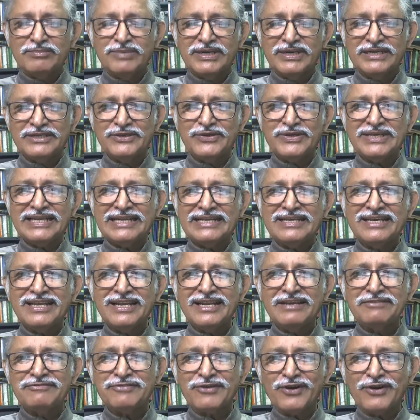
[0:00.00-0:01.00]
but you can
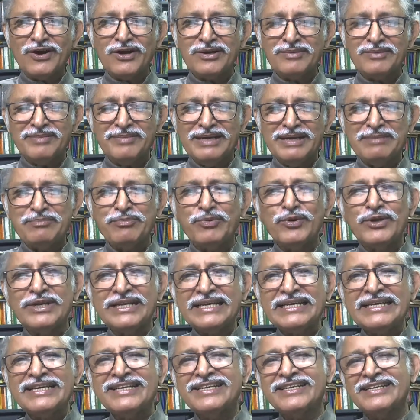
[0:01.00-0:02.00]
kill a frog by
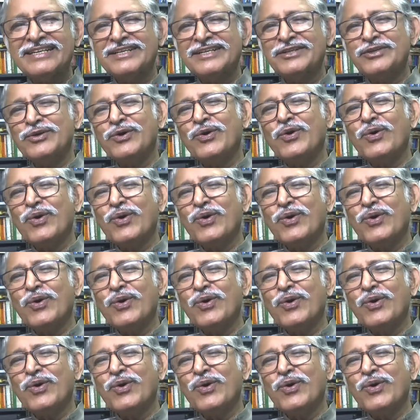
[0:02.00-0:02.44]
putting it into